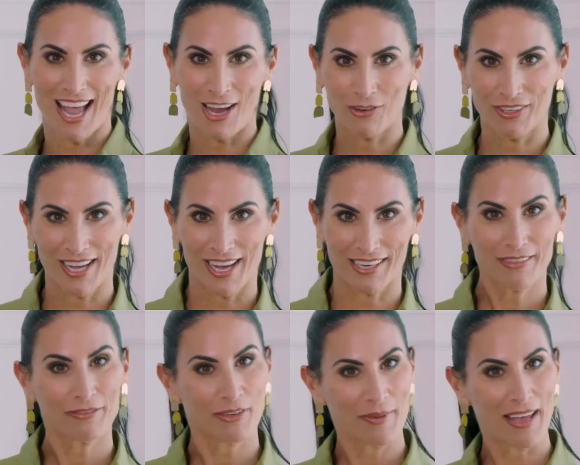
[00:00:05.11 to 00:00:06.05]
Tat Granata
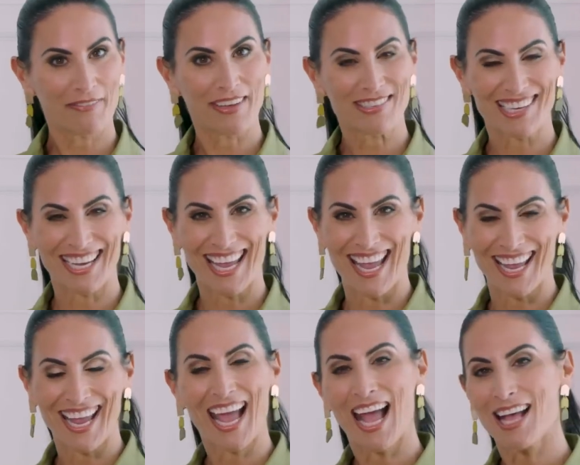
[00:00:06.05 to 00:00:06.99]
from
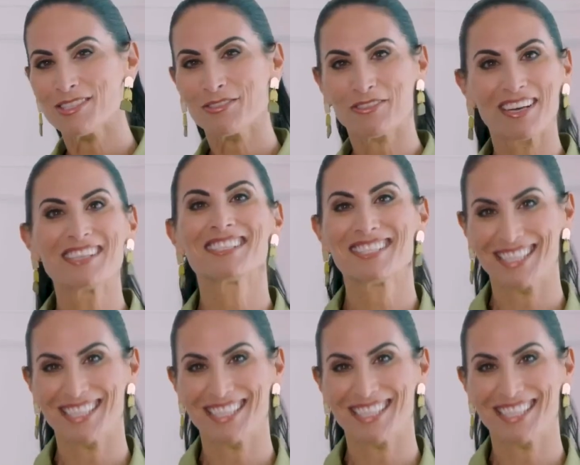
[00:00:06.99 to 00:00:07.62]
FHIA has for us